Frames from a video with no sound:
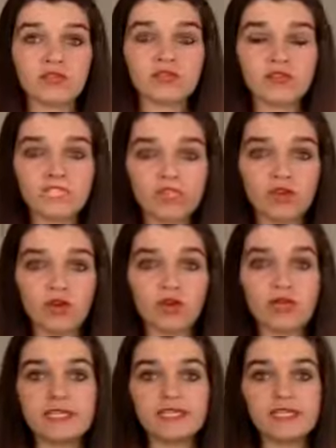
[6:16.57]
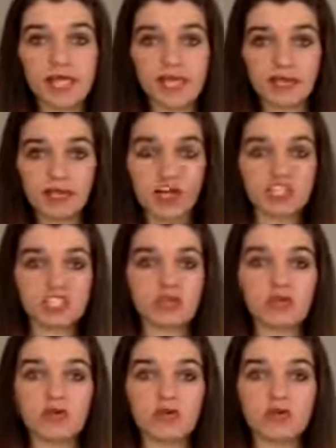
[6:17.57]
physical and
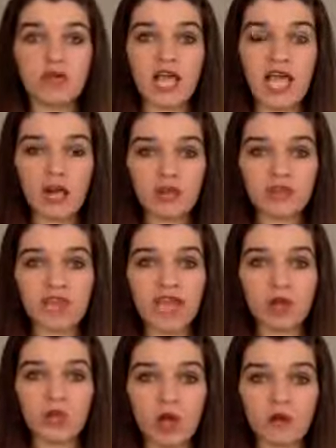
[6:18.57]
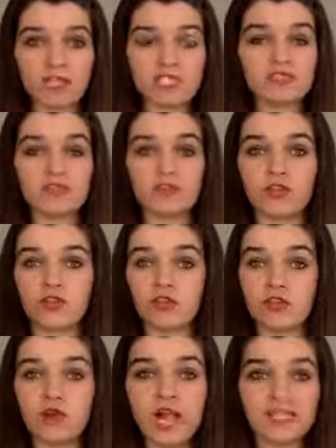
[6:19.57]
psychological health and wellness for the
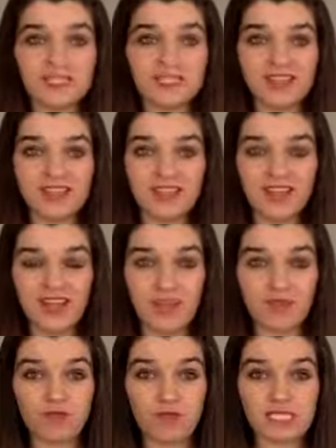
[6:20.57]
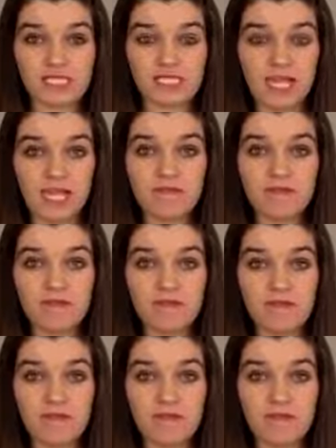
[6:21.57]
rest of one's life.